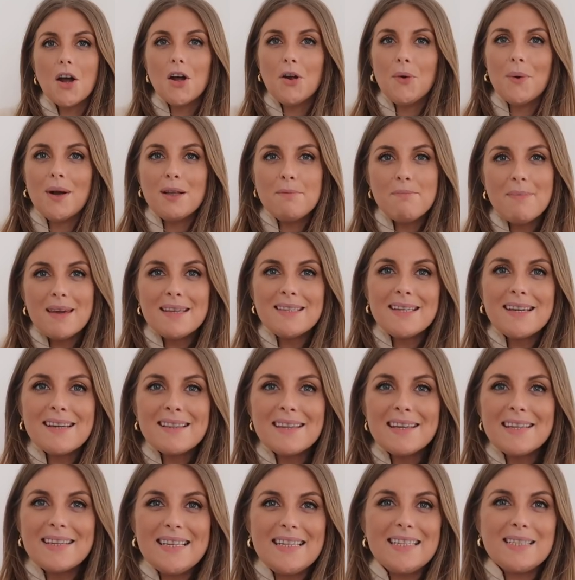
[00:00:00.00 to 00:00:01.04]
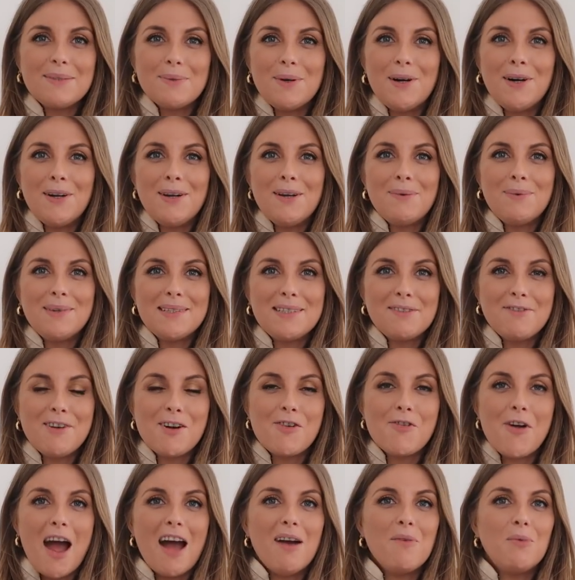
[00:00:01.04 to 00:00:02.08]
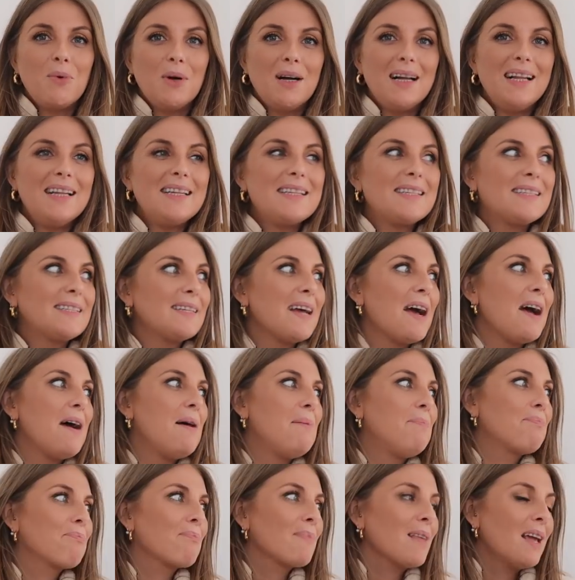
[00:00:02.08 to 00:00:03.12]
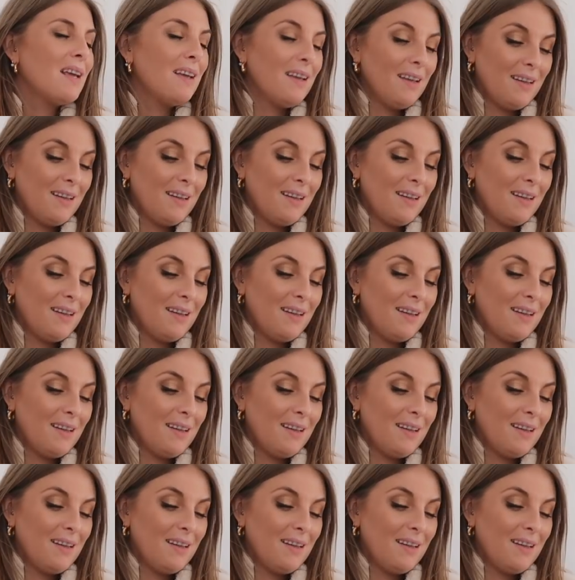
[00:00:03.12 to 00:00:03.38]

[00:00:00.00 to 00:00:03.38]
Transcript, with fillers: So admitting that this one was a regret was um,